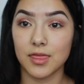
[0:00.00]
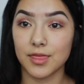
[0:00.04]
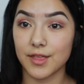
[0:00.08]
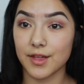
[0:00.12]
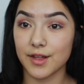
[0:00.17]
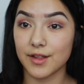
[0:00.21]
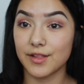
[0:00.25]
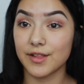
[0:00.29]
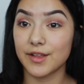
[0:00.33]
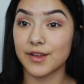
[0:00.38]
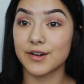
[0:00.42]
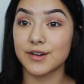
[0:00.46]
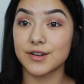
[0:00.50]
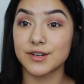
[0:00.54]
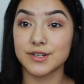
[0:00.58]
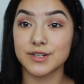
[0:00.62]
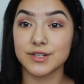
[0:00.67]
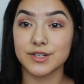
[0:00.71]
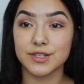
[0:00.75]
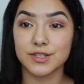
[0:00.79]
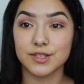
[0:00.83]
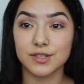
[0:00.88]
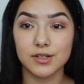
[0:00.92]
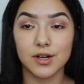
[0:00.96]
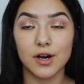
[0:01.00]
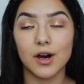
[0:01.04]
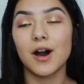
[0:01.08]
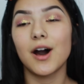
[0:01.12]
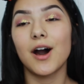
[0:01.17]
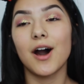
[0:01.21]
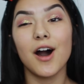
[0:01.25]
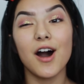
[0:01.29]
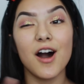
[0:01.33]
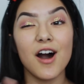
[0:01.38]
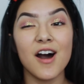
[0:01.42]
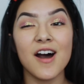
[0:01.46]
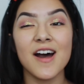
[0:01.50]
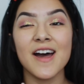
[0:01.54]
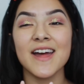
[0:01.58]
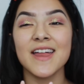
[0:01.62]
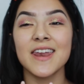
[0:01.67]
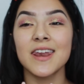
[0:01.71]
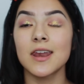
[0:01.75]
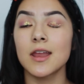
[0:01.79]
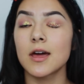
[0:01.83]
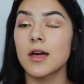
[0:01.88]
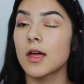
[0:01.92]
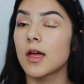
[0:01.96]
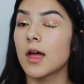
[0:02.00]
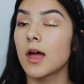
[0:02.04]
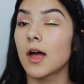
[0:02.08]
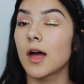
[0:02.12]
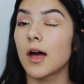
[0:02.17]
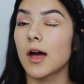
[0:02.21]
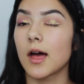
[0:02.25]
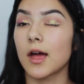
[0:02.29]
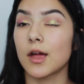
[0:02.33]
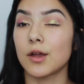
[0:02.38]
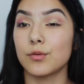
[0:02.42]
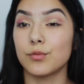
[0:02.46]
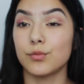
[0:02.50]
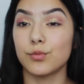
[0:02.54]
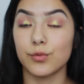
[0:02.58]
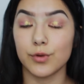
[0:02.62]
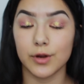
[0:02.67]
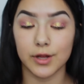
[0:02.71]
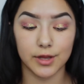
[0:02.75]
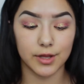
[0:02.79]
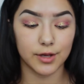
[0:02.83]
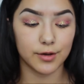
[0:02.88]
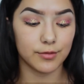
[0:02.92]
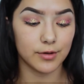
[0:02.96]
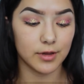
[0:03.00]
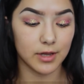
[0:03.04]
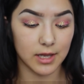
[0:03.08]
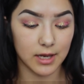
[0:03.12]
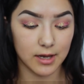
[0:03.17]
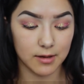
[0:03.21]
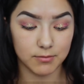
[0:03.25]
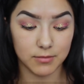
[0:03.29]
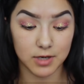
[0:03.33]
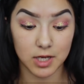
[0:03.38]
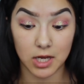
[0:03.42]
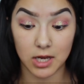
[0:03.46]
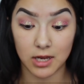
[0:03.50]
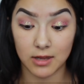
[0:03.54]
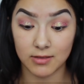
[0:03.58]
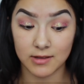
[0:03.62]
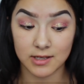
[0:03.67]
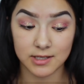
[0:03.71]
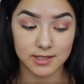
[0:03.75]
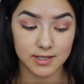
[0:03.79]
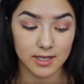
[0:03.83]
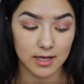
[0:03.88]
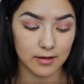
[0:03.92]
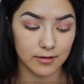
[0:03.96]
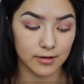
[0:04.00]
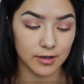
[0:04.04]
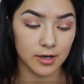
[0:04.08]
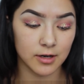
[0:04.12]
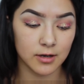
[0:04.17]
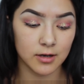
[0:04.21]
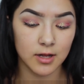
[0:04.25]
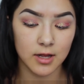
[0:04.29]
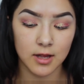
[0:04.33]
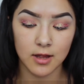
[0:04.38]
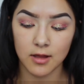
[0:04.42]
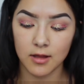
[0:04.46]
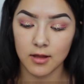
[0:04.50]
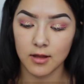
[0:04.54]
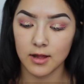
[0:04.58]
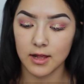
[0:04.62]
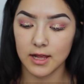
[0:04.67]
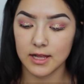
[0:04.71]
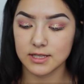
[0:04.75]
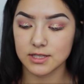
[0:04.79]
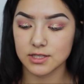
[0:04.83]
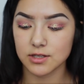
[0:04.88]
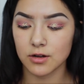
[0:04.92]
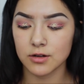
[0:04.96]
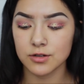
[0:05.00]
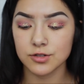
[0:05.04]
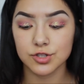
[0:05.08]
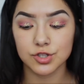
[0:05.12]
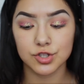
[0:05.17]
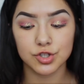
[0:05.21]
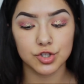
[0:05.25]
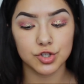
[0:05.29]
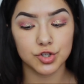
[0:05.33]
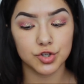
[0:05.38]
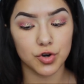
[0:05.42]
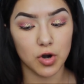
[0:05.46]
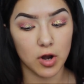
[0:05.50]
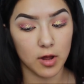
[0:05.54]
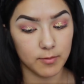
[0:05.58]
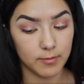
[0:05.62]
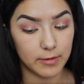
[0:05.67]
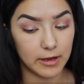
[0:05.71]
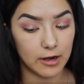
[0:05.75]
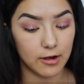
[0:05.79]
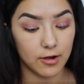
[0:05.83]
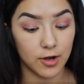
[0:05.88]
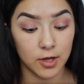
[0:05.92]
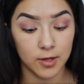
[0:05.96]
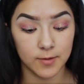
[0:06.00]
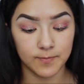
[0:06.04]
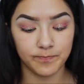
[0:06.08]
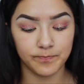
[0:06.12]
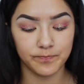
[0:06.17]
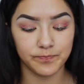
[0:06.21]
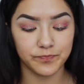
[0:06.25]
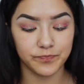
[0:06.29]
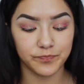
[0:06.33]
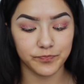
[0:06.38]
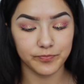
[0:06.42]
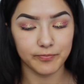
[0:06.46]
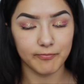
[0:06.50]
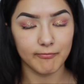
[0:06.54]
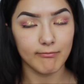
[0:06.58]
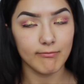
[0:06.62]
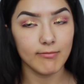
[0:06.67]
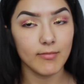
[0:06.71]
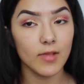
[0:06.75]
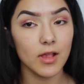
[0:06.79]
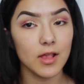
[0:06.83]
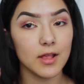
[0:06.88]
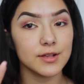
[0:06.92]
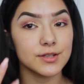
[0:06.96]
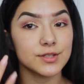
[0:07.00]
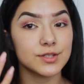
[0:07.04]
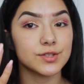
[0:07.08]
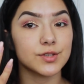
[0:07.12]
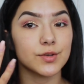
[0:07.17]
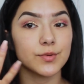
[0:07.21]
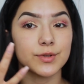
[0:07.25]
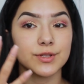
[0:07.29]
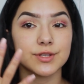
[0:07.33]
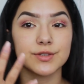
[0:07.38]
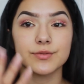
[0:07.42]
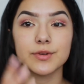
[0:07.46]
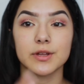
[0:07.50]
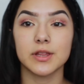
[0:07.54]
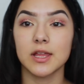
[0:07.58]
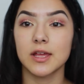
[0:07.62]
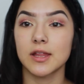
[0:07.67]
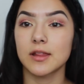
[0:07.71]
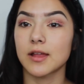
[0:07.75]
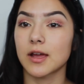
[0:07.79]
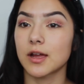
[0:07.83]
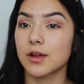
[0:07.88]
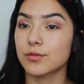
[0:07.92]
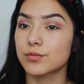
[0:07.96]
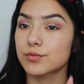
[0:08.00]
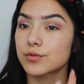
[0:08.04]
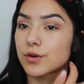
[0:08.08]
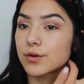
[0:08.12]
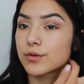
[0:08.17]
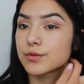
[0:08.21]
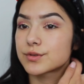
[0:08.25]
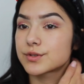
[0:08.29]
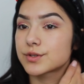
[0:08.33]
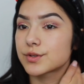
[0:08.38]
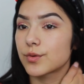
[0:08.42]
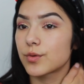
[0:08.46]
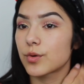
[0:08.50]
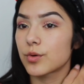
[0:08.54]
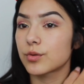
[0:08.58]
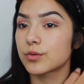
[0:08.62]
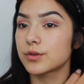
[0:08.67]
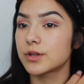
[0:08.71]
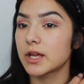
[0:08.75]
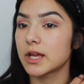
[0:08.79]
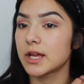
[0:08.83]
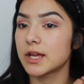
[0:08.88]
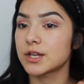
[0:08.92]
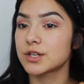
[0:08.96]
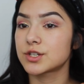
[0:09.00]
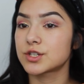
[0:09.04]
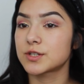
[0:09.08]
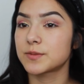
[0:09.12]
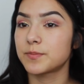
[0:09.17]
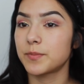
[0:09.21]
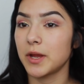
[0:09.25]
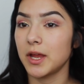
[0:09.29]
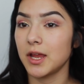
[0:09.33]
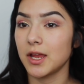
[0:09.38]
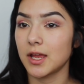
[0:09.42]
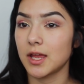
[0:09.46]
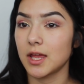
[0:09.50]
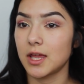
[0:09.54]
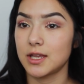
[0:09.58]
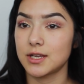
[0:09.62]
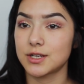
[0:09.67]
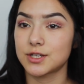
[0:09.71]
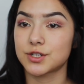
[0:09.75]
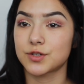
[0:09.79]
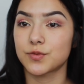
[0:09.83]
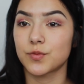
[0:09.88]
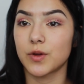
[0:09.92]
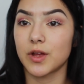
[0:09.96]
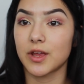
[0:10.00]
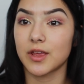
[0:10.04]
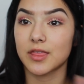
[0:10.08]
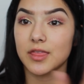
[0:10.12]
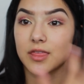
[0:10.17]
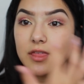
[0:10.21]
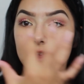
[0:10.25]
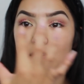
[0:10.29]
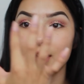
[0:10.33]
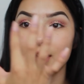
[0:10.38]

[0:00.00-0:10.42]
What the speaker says: The glitter is on. I really am digging this color. It's called Strawberry. So it's really like rose gold-ish, pinkish with